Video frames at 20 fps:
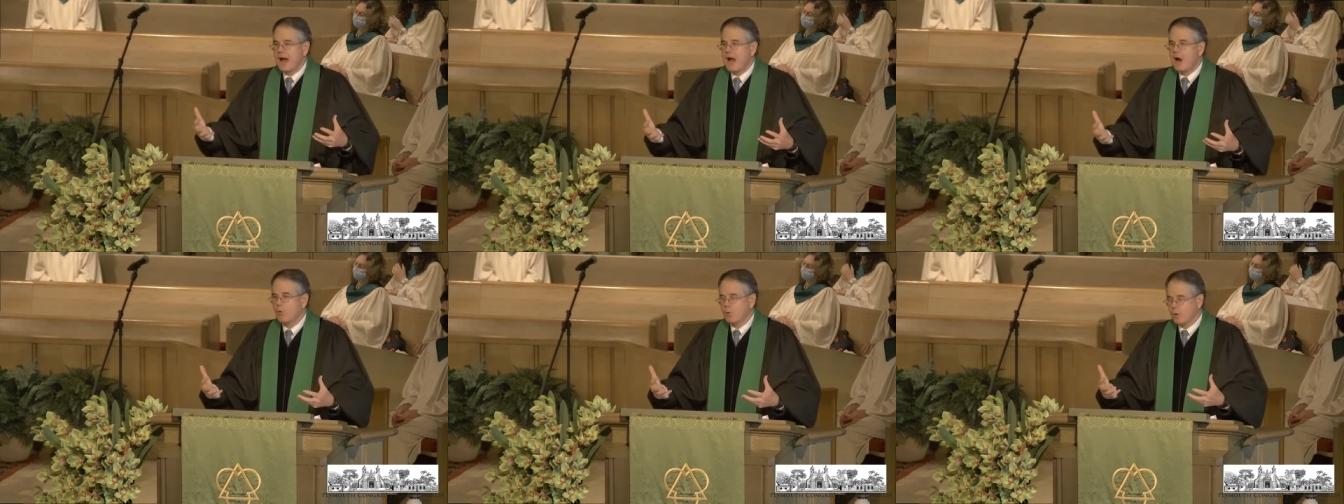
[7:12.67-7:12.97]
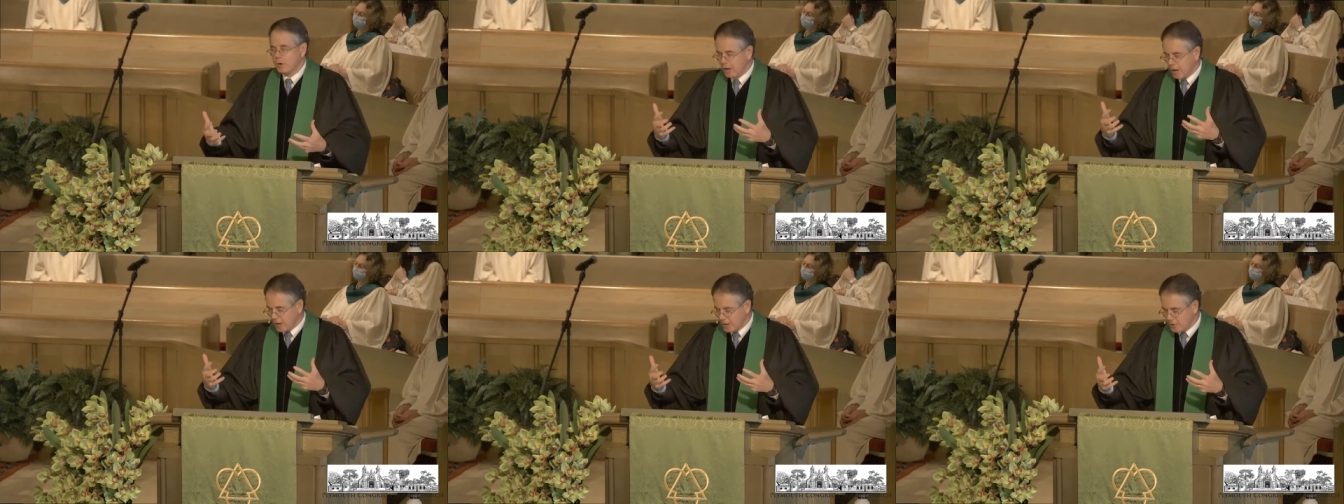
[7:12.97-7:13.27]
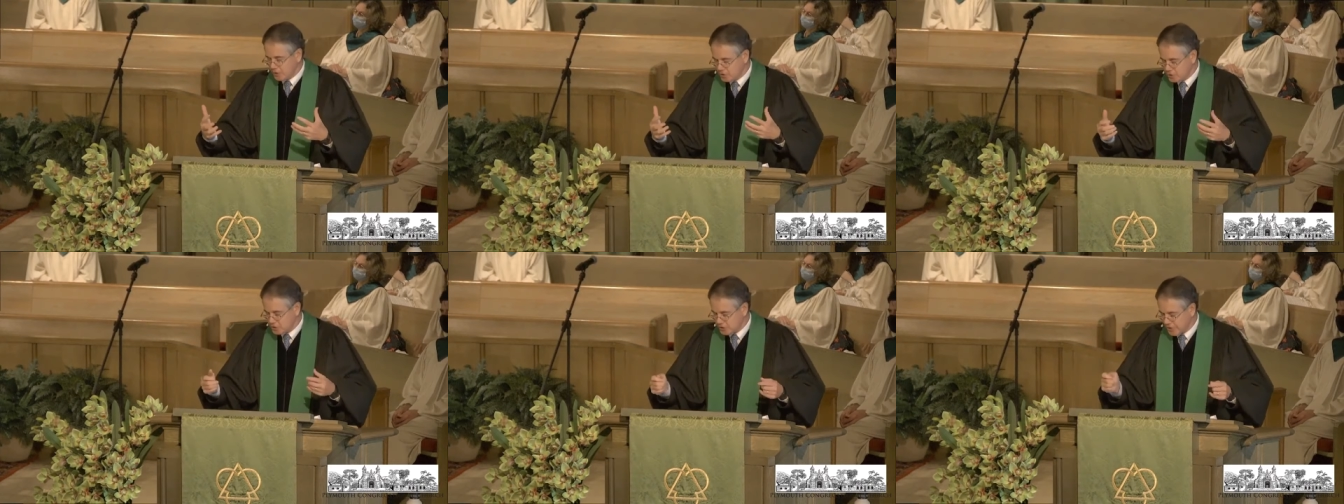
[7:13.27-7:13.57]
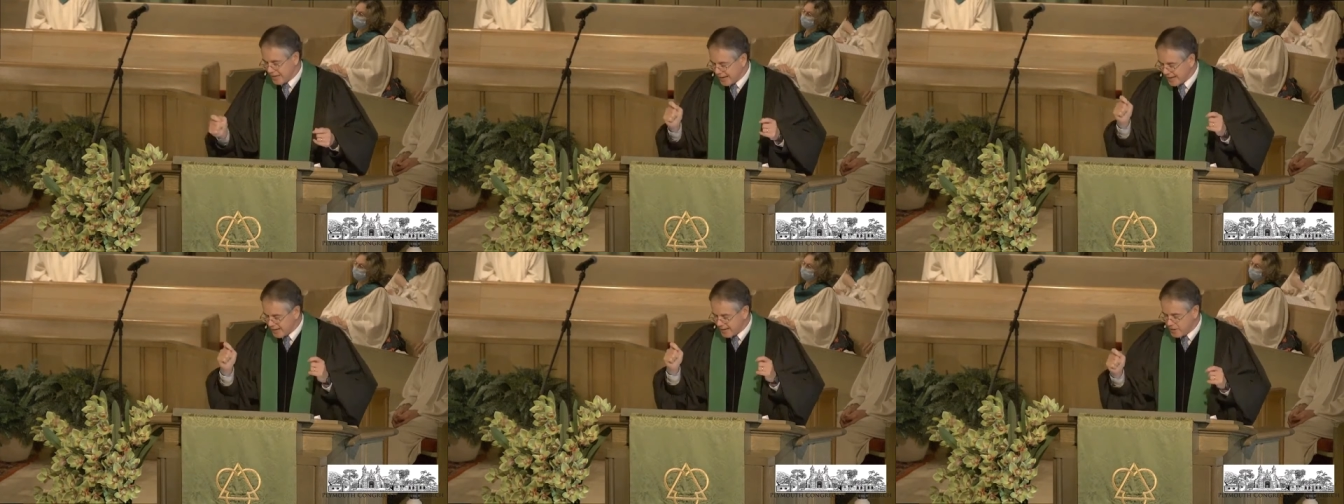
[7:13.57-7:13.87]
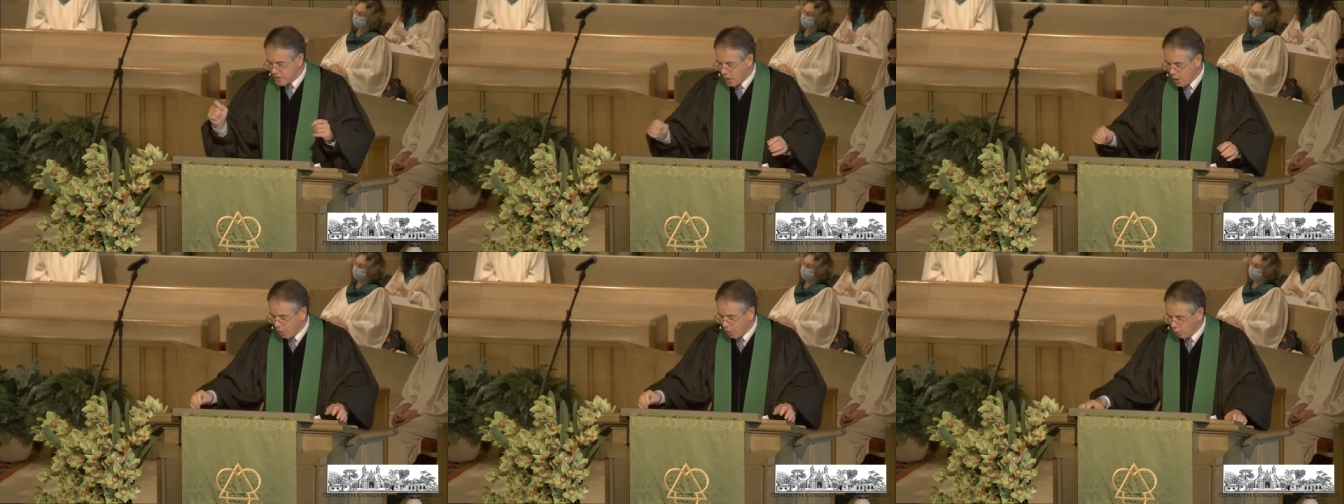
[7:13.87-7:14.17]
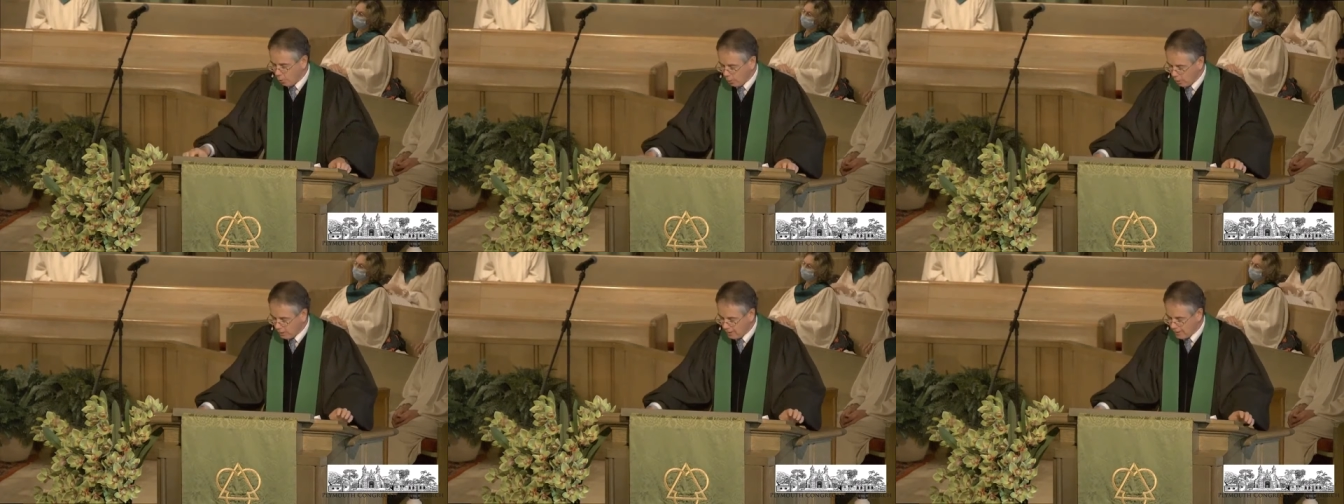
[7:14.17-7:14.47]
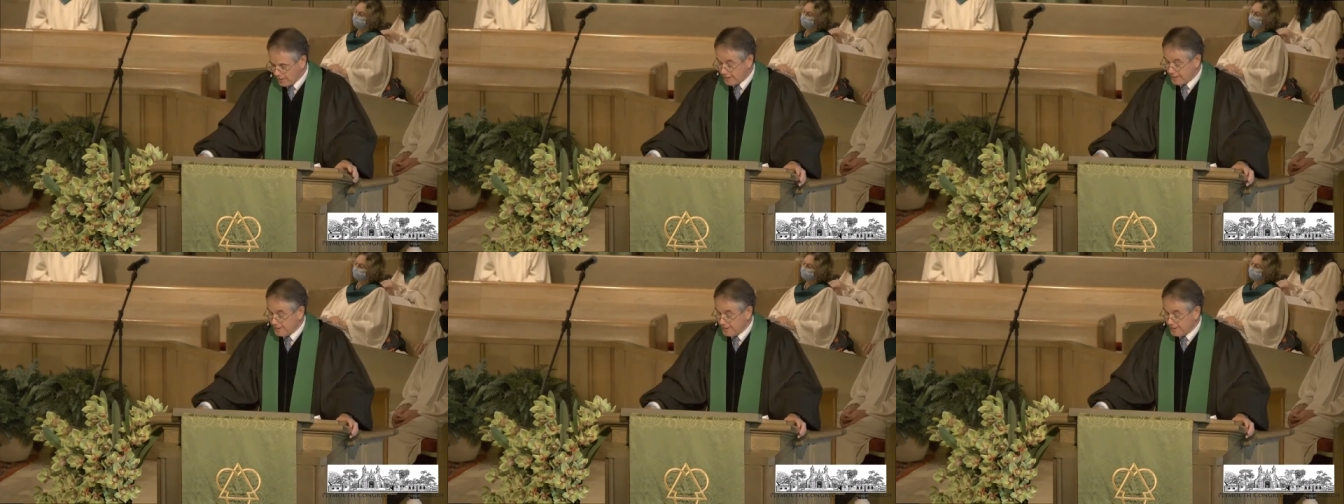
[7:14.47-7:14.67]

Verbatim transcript: power to understand and know her.